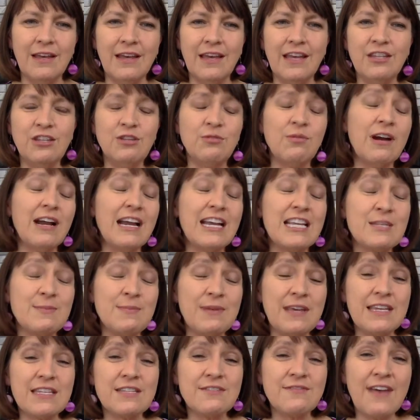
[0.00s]
And to our
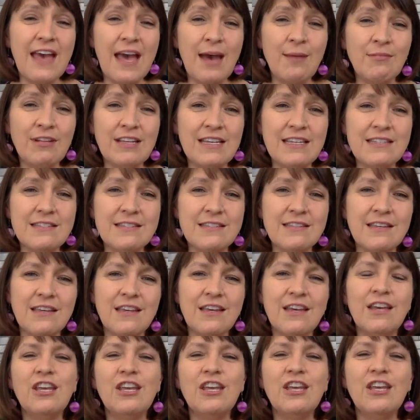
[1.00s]
SPS families,
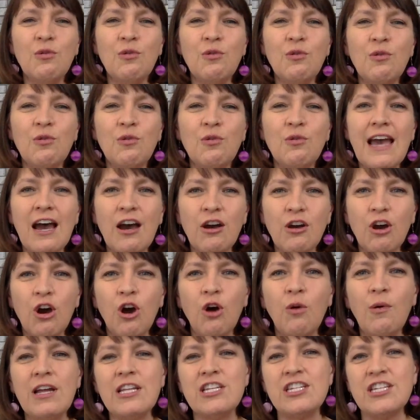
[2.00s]
you are now
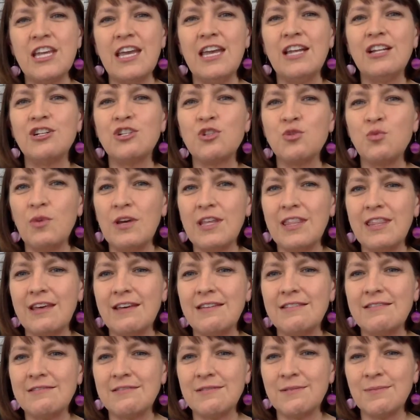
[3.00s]
co educators with
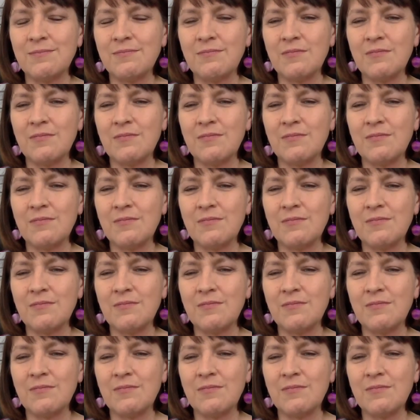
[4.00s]
us.